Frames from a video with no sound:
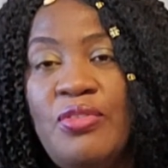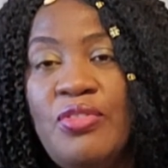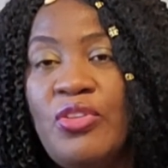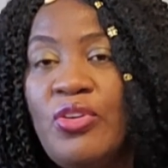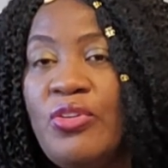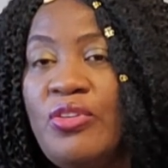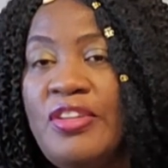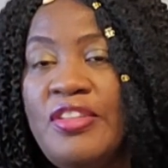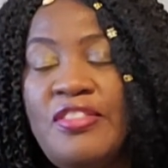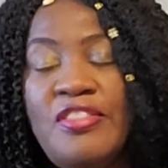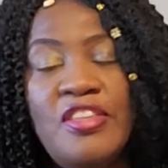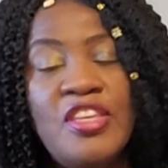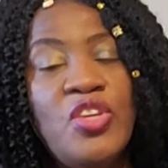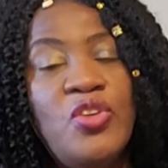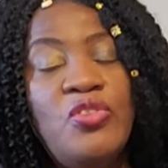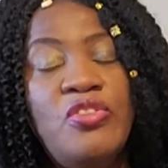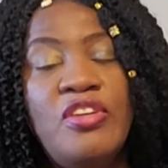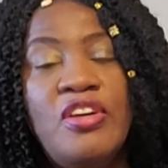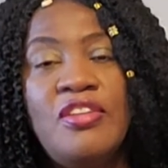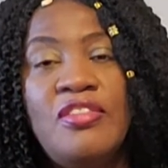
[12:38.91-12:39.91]
The only thing,
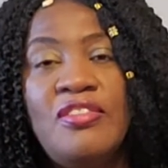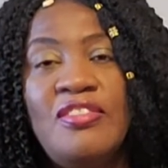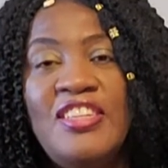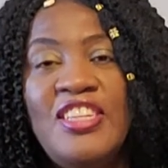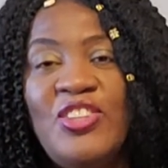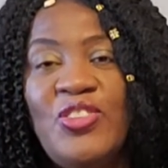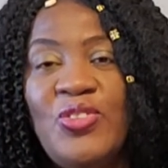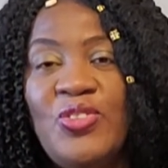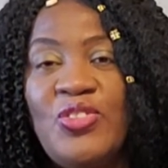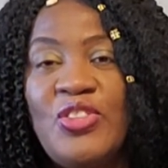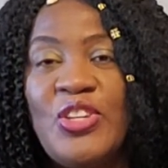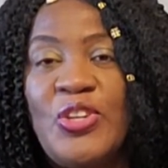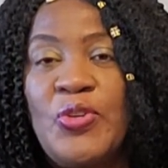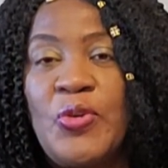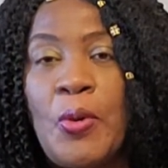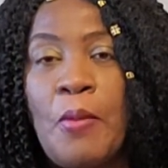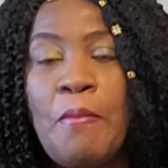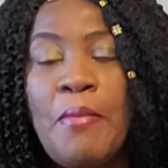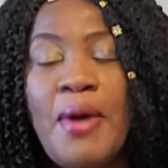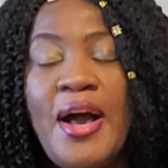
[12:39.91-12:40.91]
you just need to set
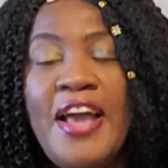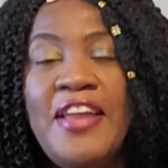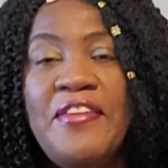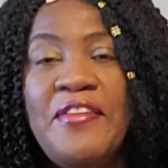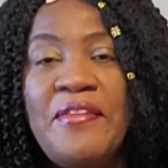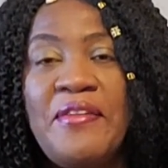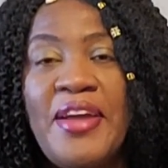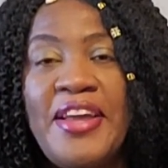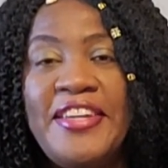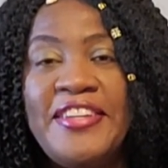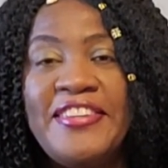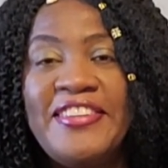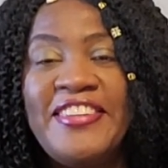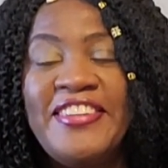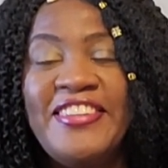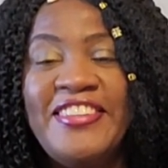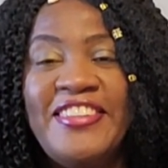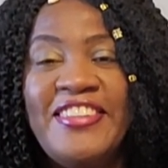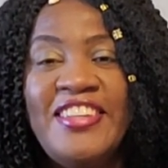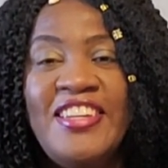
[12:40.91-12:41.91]
your mind right.
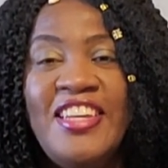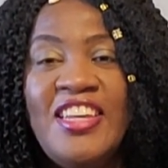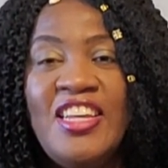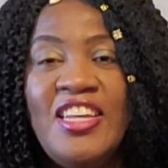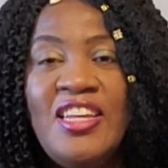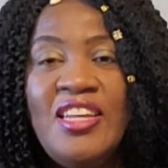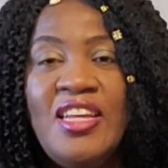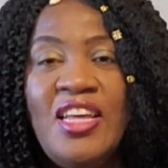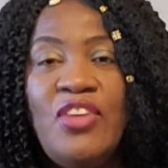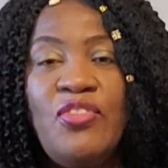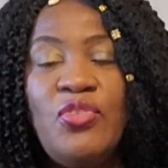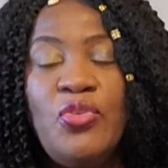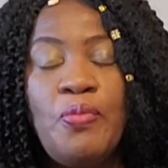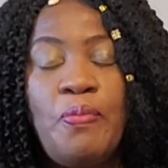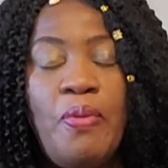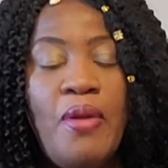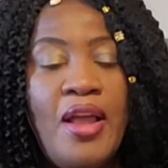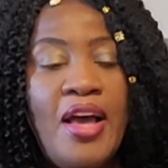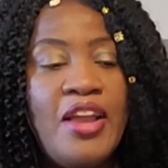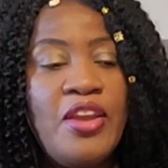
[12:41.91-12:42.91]
If you
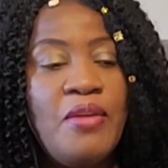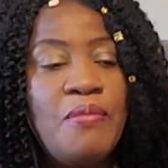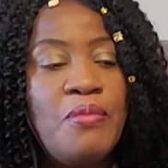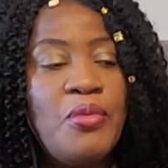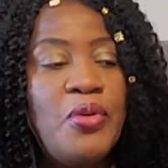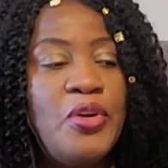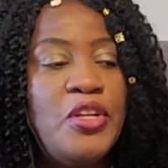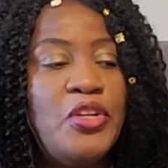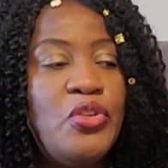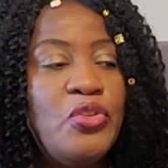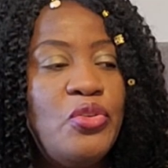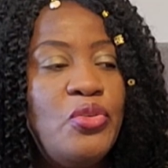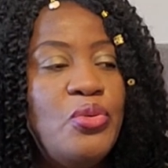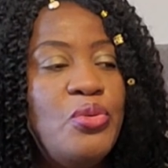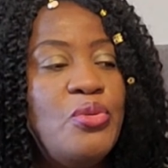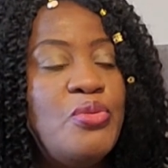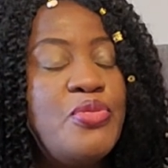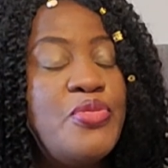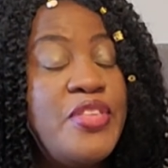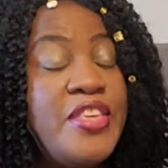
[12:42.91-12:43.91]
plan, I'm going to
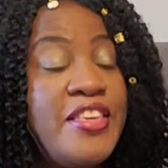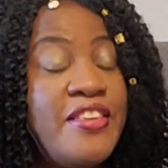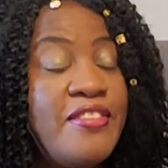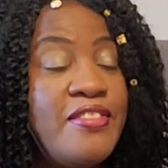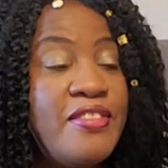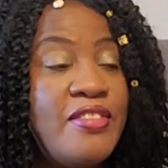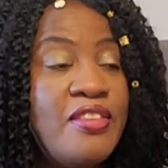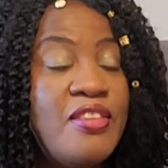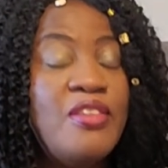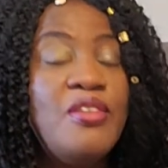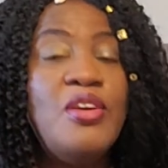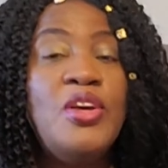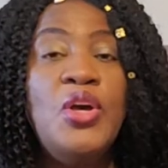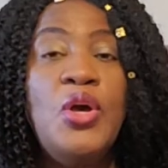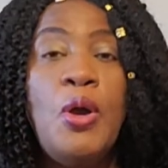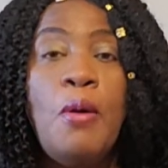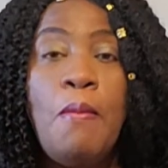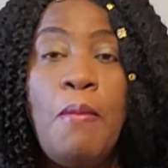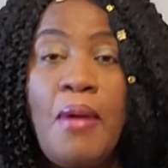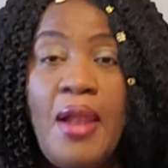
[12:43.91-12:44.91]
do this,
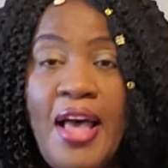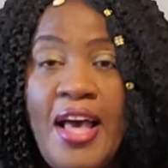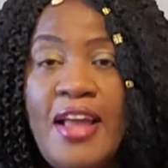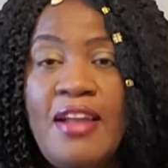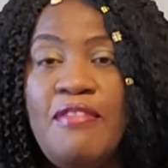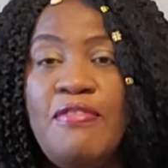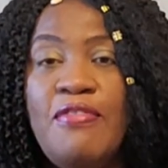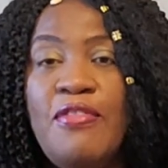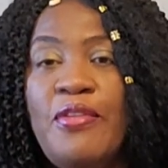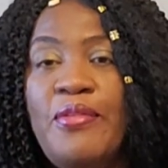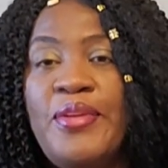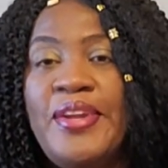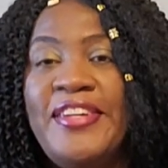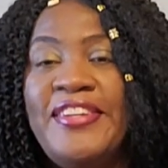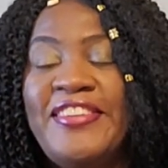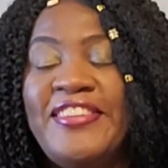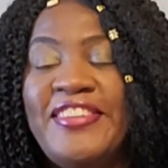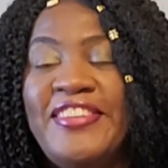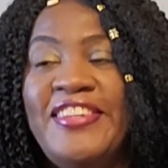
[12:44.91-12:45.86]
plan for it.